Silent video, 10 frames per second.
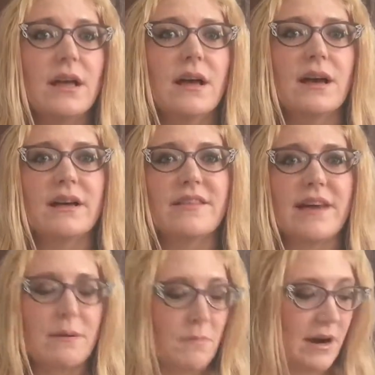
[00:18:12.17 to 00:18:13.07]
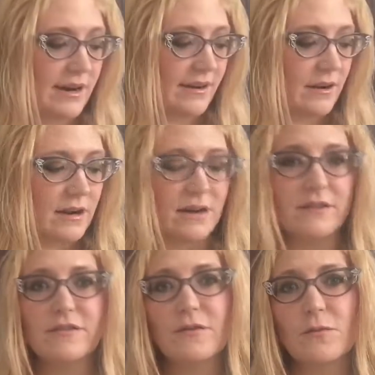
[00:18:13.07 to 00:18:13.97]
uh, that my uh,
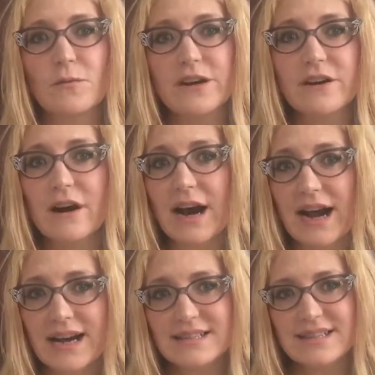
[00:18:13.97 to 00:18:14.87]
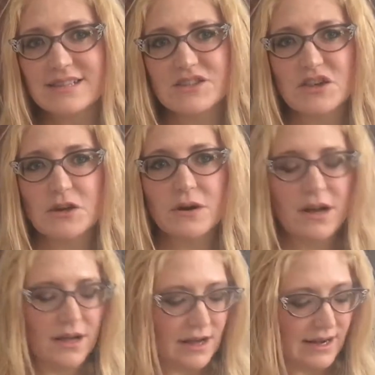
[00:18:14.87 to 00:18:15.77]
reader asked and so
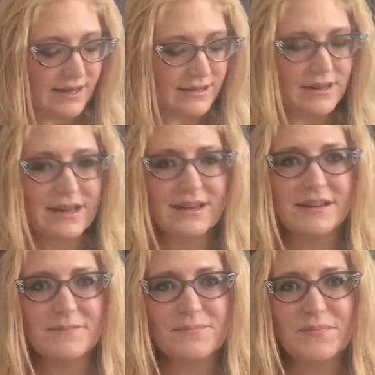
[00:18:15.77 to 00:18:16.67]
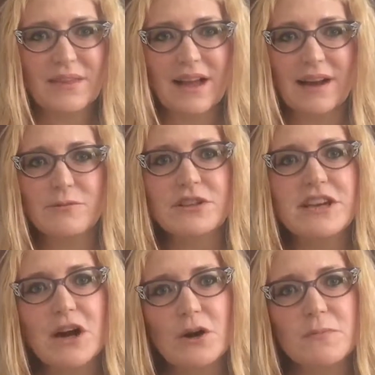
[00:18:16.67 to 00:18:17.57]
I um, I really
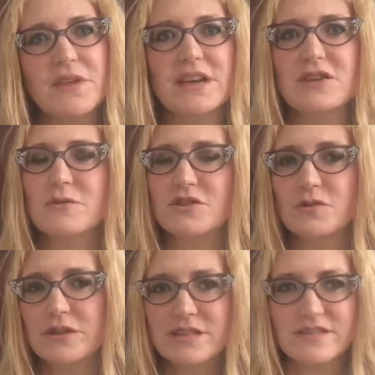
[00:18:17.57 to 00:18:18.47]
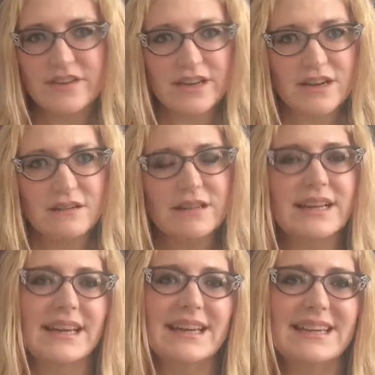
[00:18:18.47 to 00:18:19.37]
hope that you enjoyed this video and
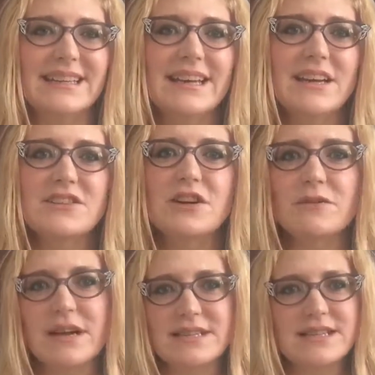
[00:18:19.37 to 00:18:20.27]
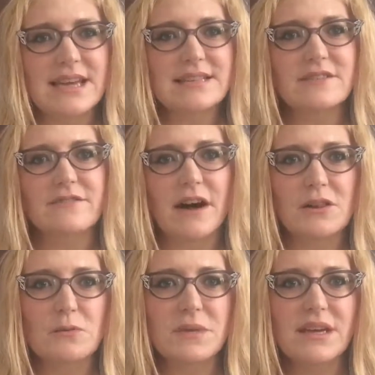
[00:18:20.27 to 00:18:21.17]
again don't hesitate to follow
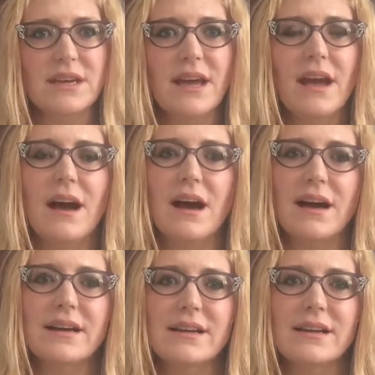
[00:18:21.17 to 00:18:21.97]
me uh,